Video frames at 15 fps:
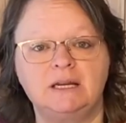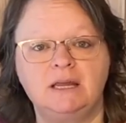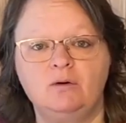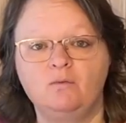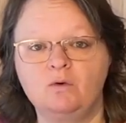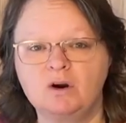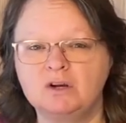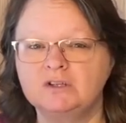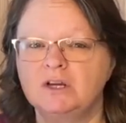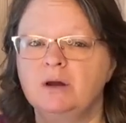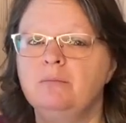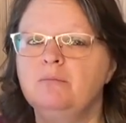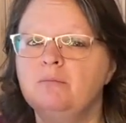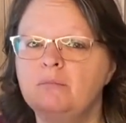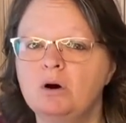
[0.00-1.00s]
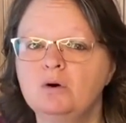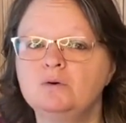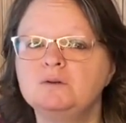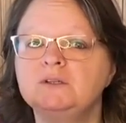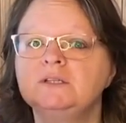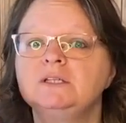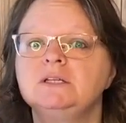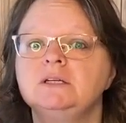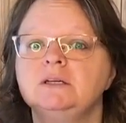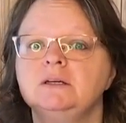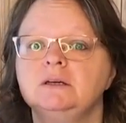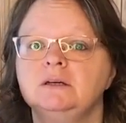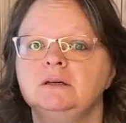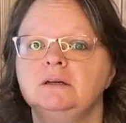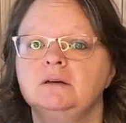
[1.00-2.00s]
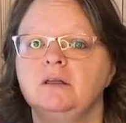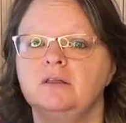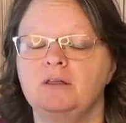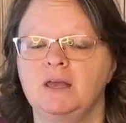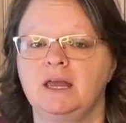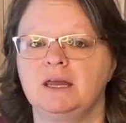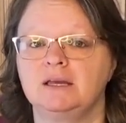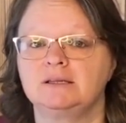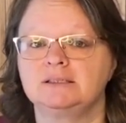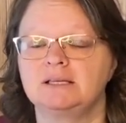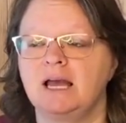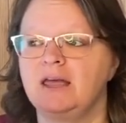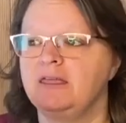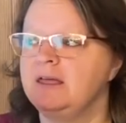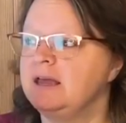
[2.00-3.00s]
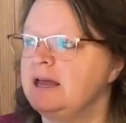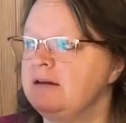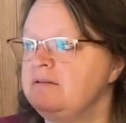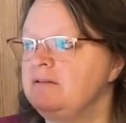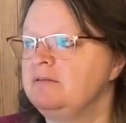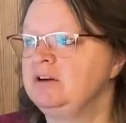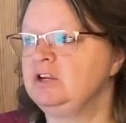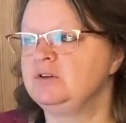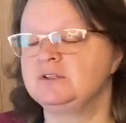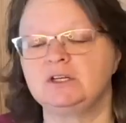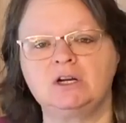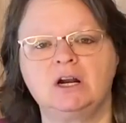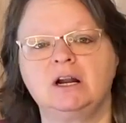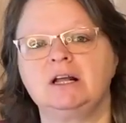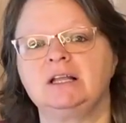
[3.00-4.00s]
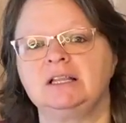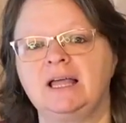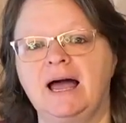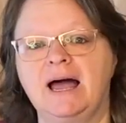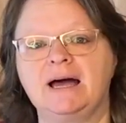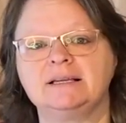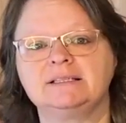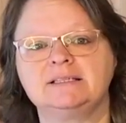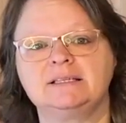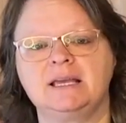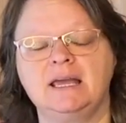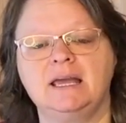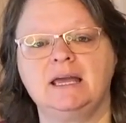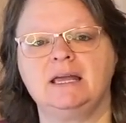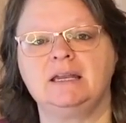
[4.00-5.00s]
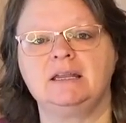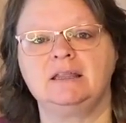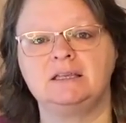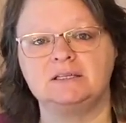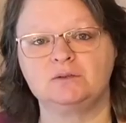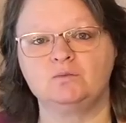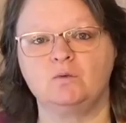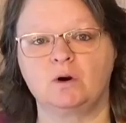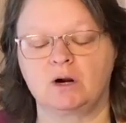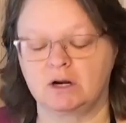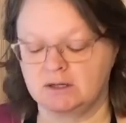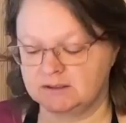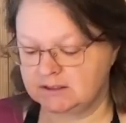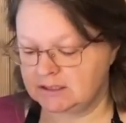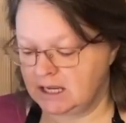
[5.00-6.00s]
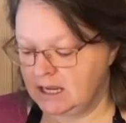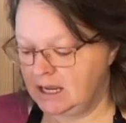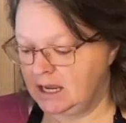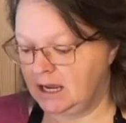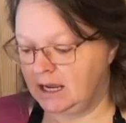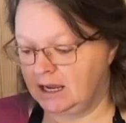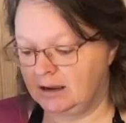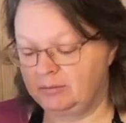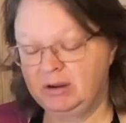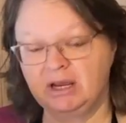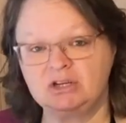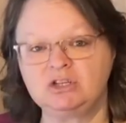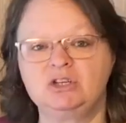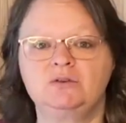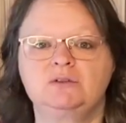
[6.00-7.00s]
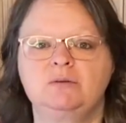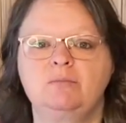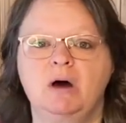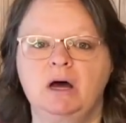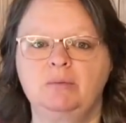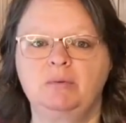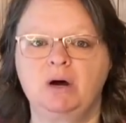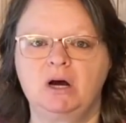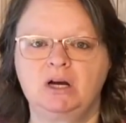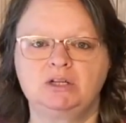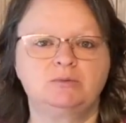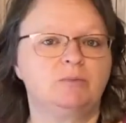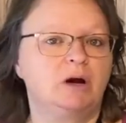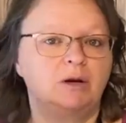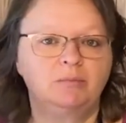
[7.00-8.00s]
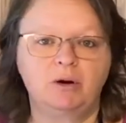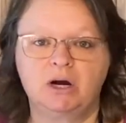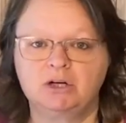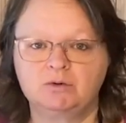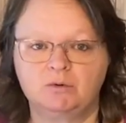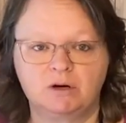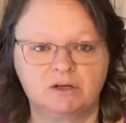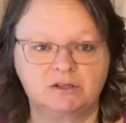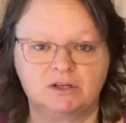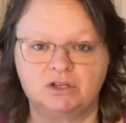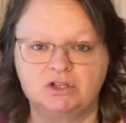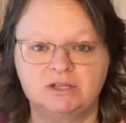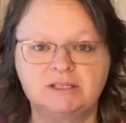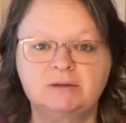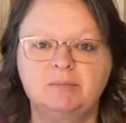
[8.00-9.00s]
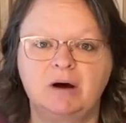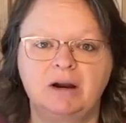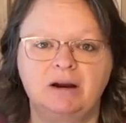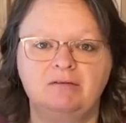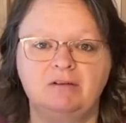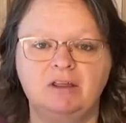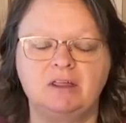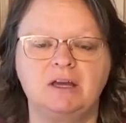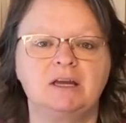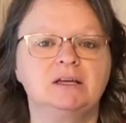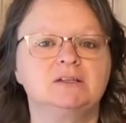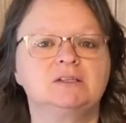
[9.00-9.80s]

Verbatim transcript: It works on most things. I think I've even used it on glass and this works. Uh, because you're using Mod Podge, Mod Podge works on just about everything.